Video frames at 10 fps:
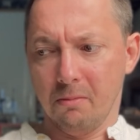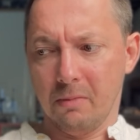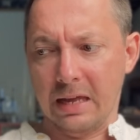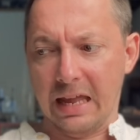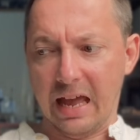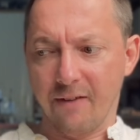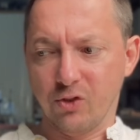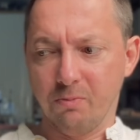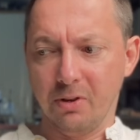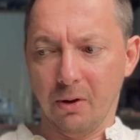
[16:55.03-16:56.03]
And I have
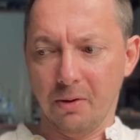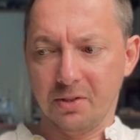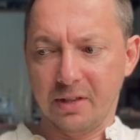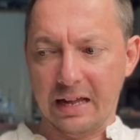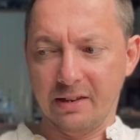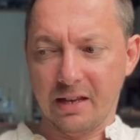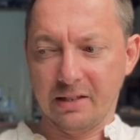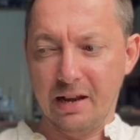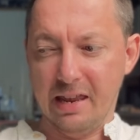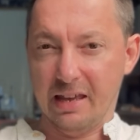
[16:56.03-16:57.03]
to be honest, that
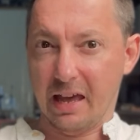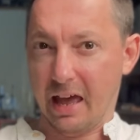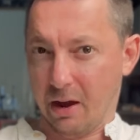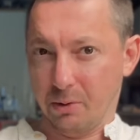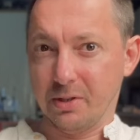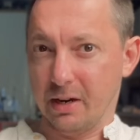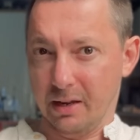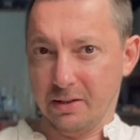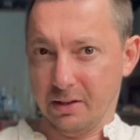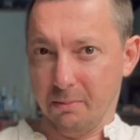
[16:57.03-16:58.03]
does leak out a
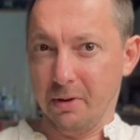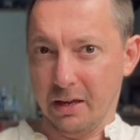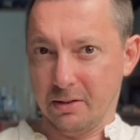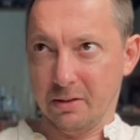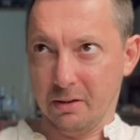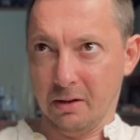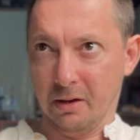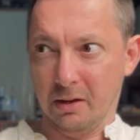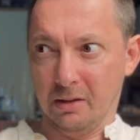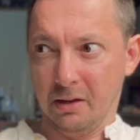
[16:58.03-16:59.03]
little bit
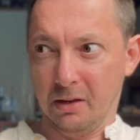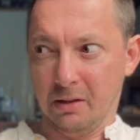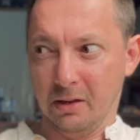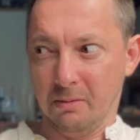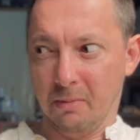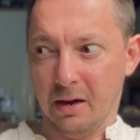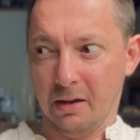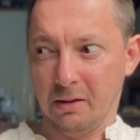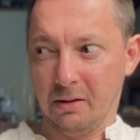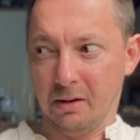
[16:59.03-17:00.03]
in
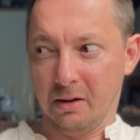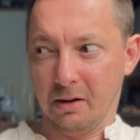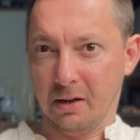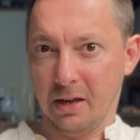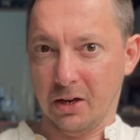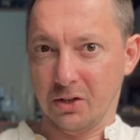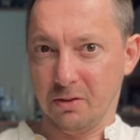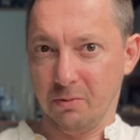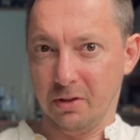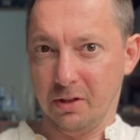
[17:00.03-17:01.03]
my
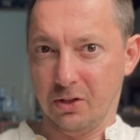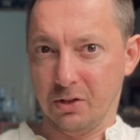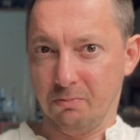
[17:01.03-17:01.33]
connection with Nietzsche,